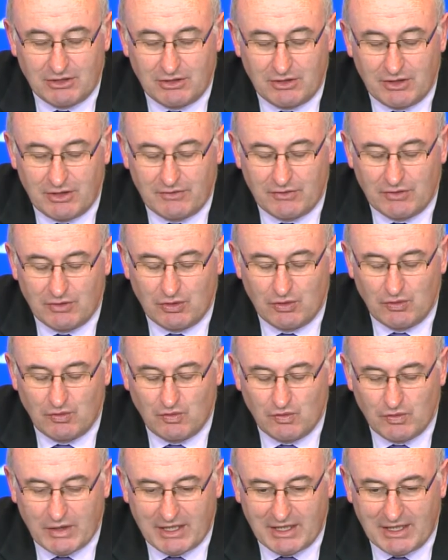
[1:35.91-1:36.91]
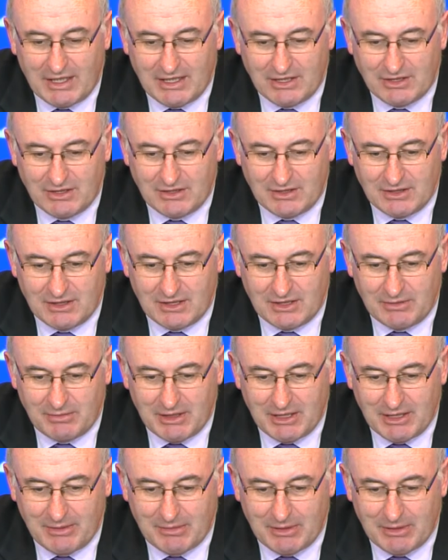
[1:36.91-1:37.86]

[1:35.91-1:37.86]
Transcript: to even two regulations that have been